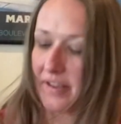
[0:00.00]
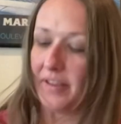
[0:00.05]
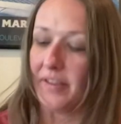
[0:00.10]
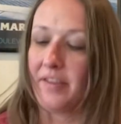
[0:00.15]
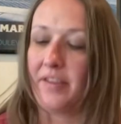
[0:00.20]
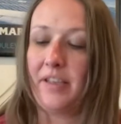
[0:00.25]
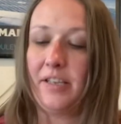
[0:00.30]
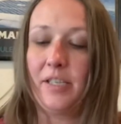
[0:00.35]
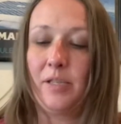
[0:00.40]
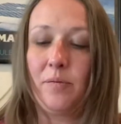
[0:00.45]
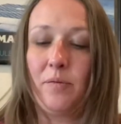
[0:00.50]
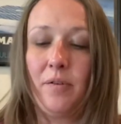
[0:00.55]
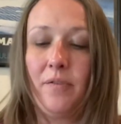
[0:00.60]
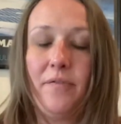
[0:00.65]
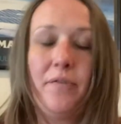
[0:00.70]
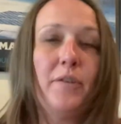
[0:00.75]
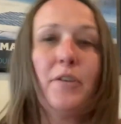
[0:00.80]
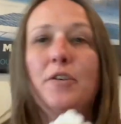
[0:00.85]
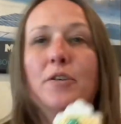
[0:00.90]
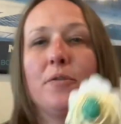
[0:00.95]
this one
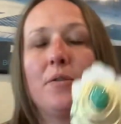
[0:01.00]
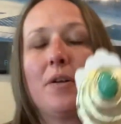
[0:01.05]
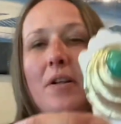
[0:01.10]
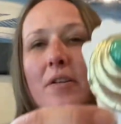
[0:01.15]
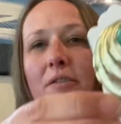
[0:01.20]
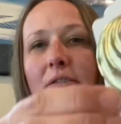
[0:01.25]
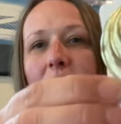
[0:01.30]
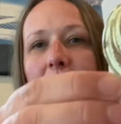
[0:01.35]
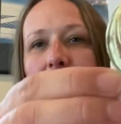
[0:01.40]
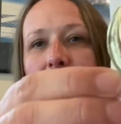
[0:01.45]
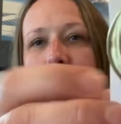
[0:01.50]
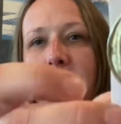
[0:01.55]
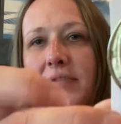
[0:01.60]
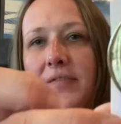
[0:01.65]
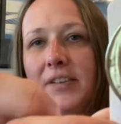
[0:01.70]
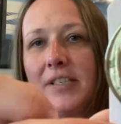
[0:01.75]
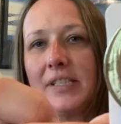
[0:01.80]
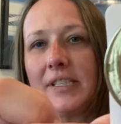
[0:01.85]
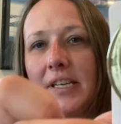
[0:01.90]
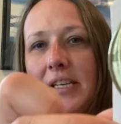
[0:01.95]
for
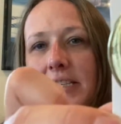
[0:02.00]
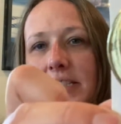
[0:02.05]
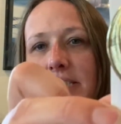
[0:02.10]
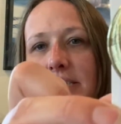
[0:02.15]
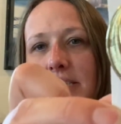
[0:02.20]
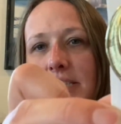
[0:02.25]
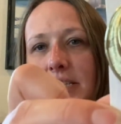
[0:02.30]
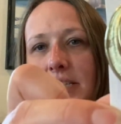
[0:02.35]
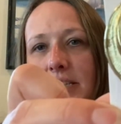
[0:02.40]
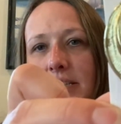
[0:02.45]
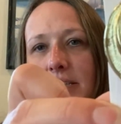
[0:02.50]
$2.50.